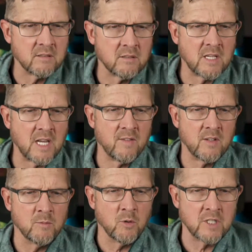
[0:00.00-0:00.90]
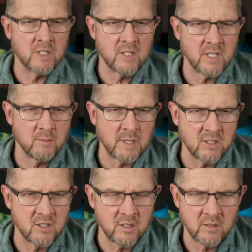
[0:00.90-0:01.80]
David Moyes, I think,
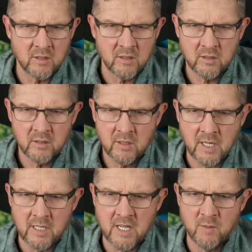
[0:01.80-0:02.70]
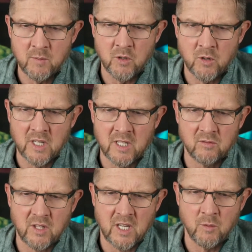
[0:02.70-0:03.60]
manager. Get David Moyes. I
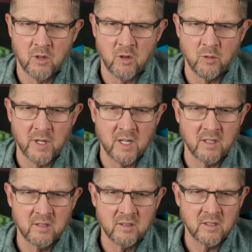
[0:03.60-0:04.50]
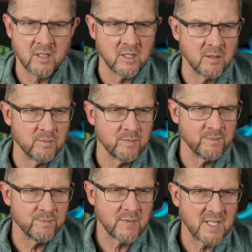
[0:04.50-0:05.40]
don't think he'd want to come here,
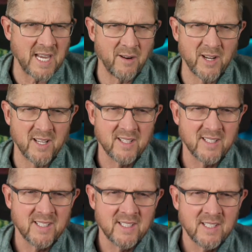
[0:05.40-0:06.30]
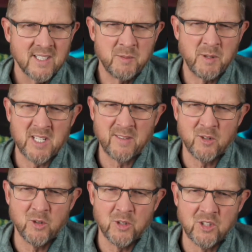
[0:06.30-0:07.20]
Gary. Especially
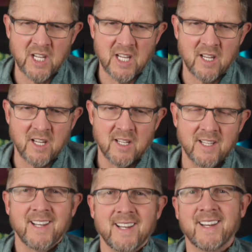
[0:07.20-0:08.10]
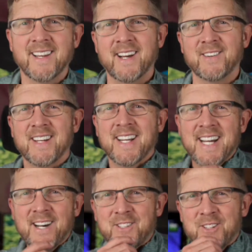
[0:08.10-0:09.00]
after all the stick.
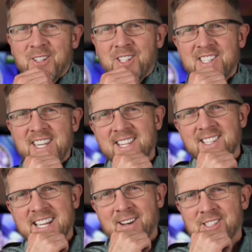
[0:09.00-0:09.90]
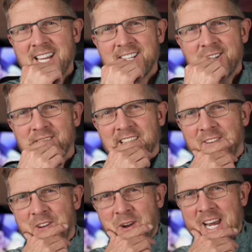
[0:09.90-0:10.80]
After all the stick the South Stand used to give
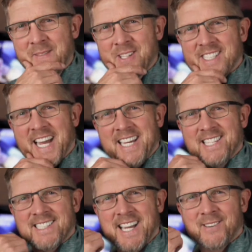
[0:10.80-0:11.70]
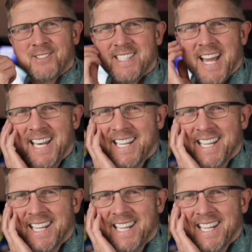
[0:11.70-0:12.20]
him when he was sat in the South Stand.